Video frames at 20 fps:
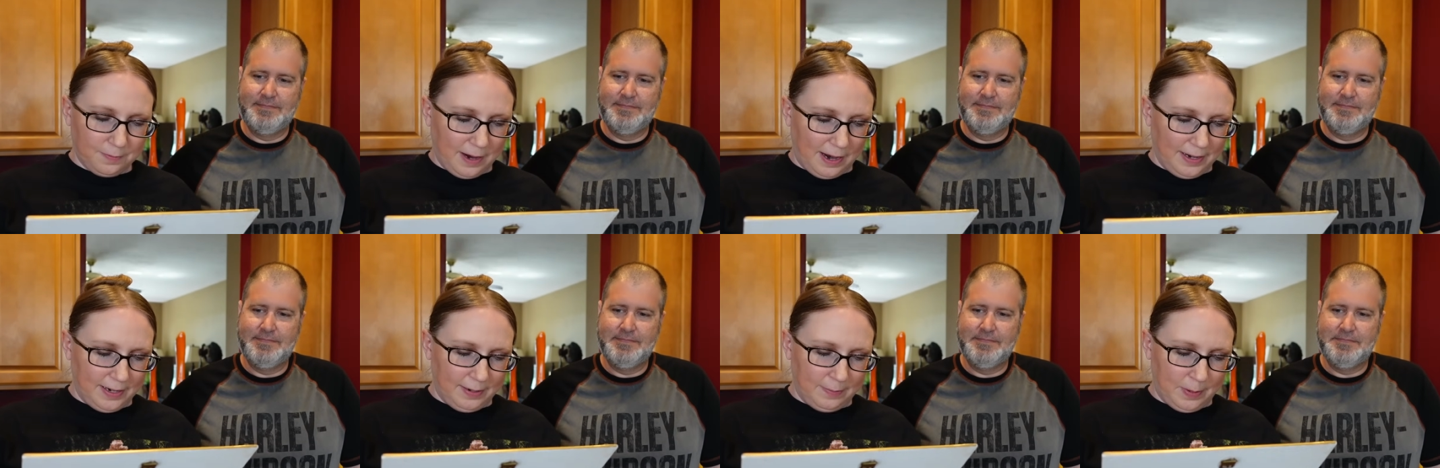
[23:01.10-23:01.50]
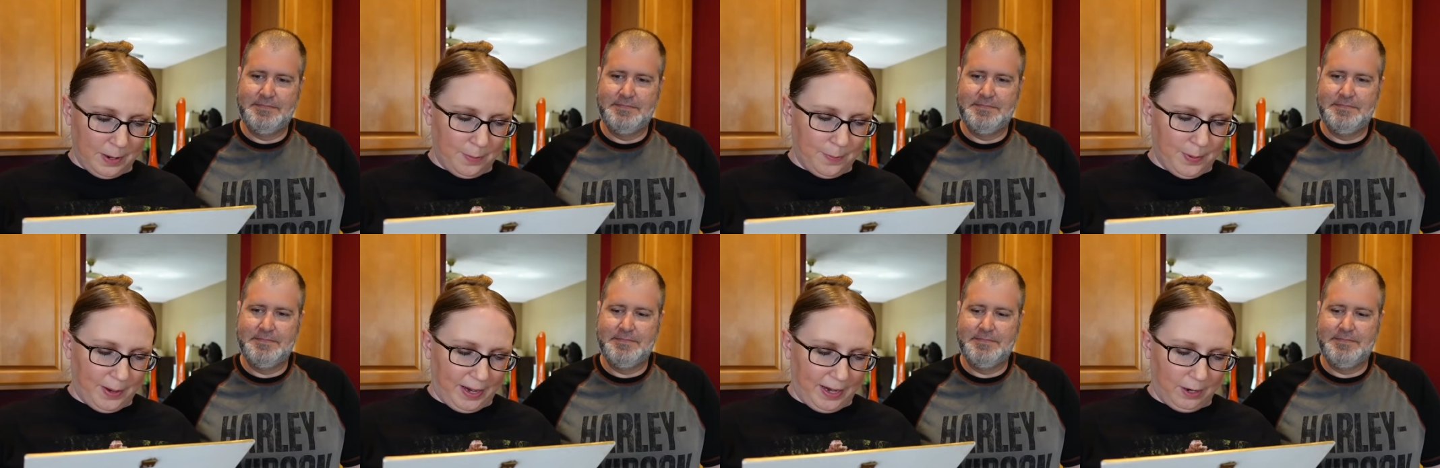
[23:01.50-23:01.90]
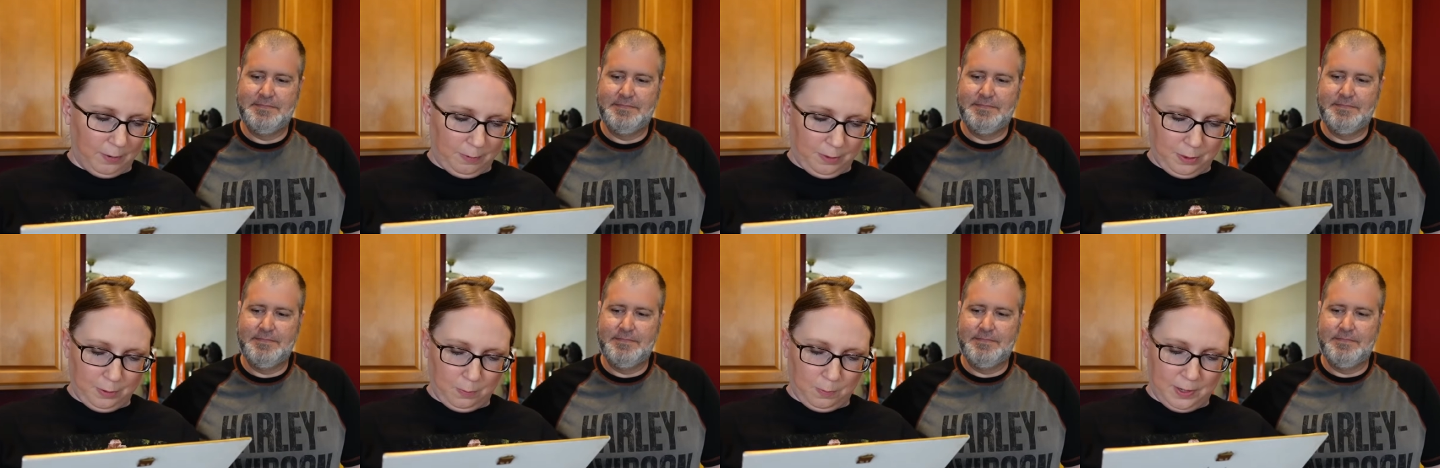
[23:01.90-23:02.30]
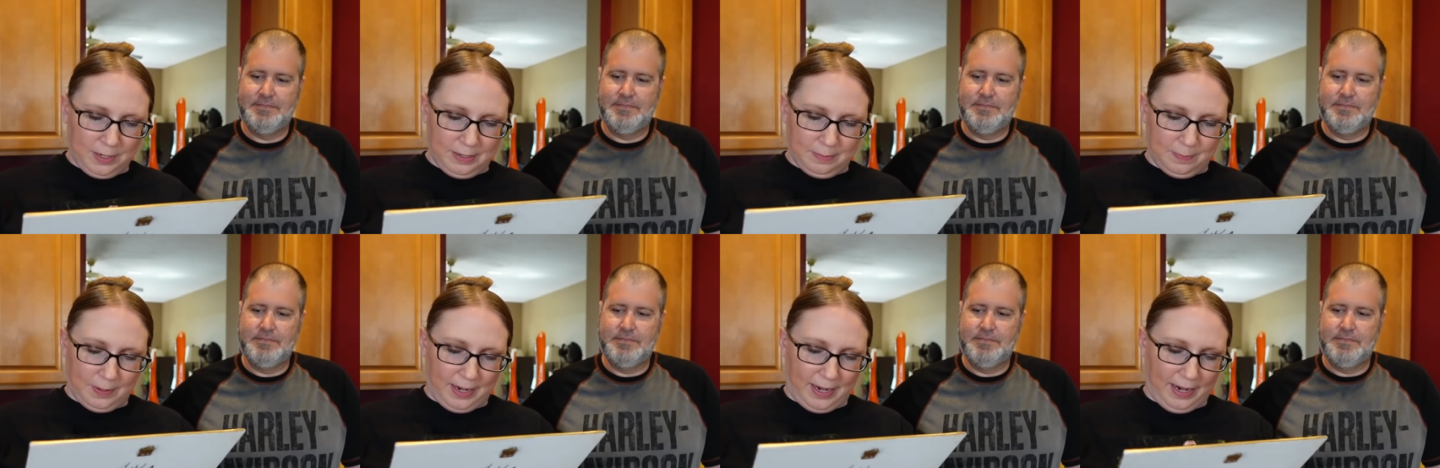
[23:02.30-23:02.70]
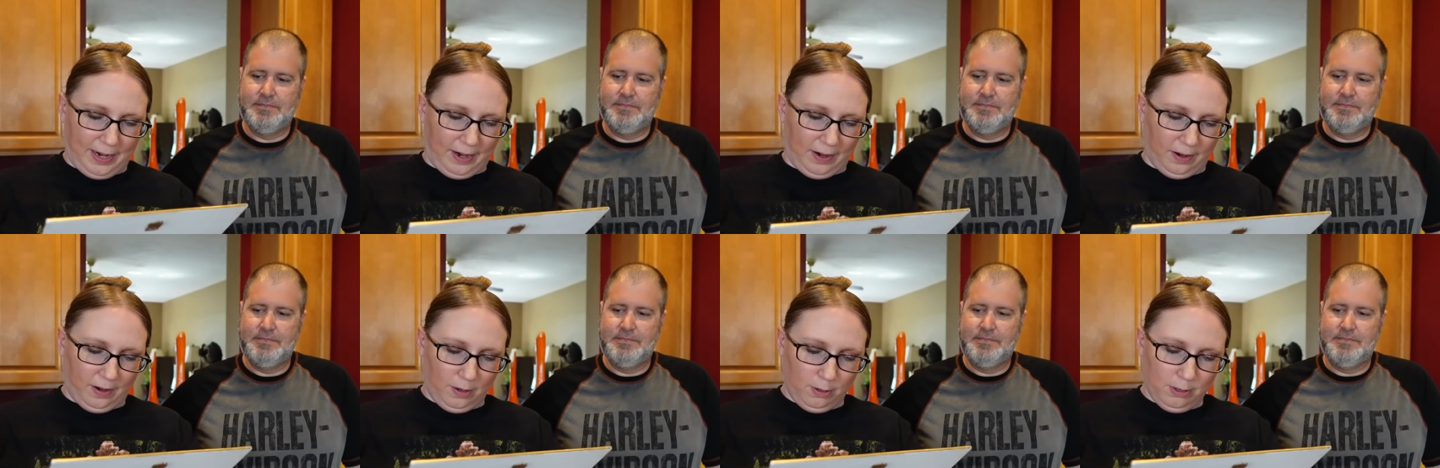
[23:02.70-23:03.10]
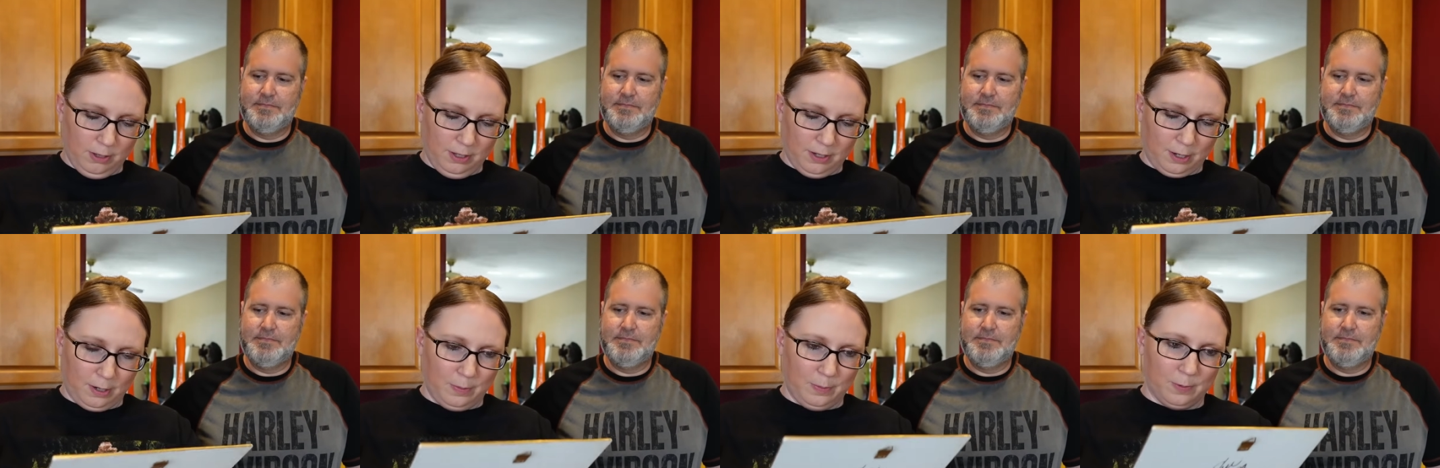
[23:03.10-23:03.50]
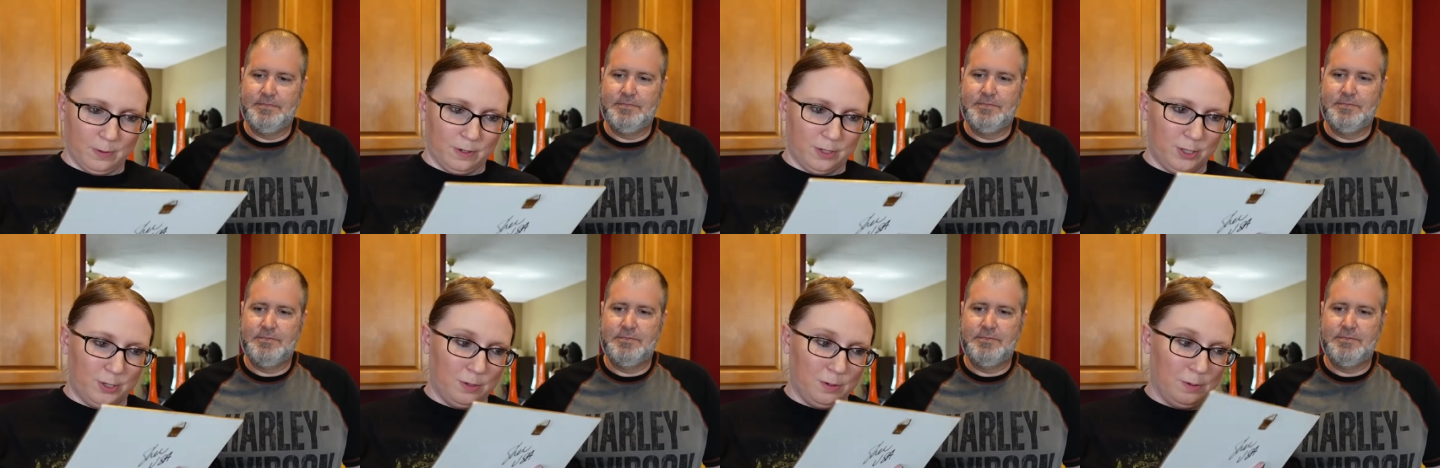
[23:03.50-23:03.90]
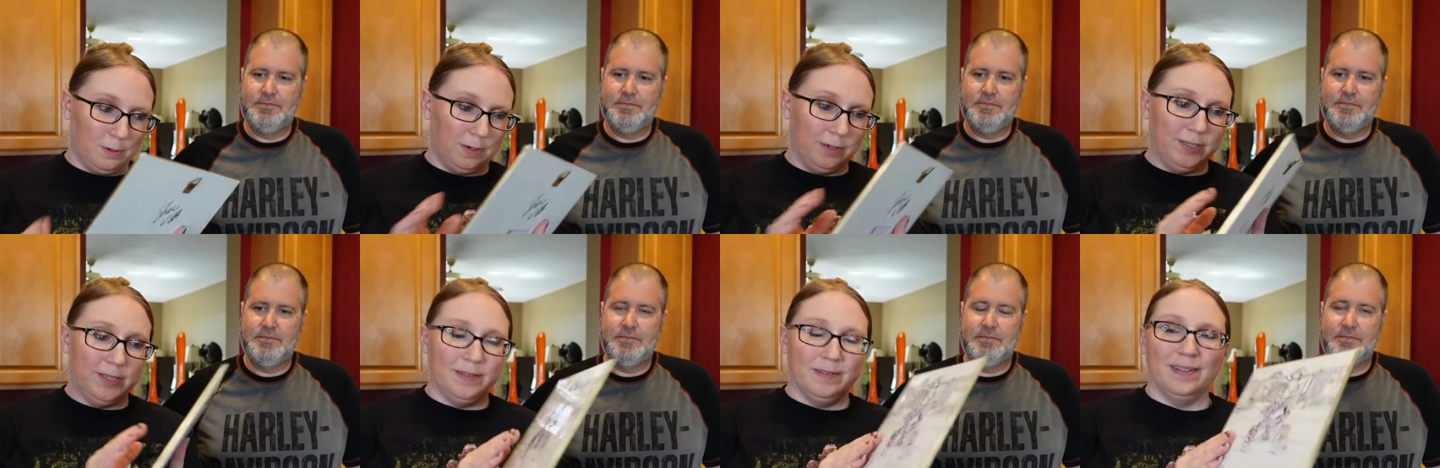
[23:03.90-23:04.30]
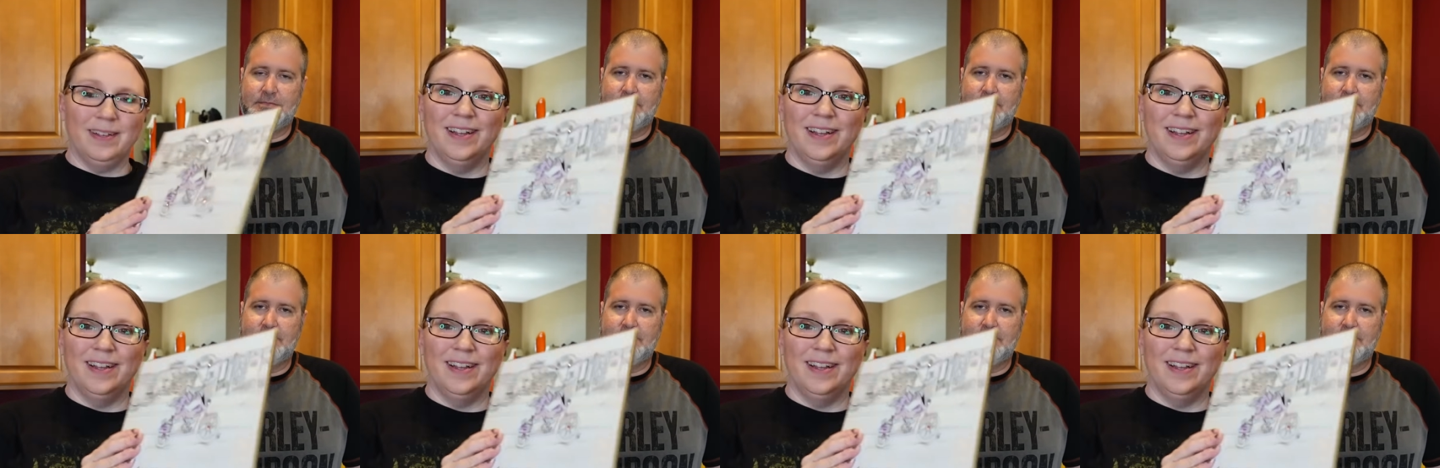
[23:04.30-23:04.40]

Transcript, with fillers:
Speaker 1: riding my bike with the wind in my hair. Oh, look, more stores.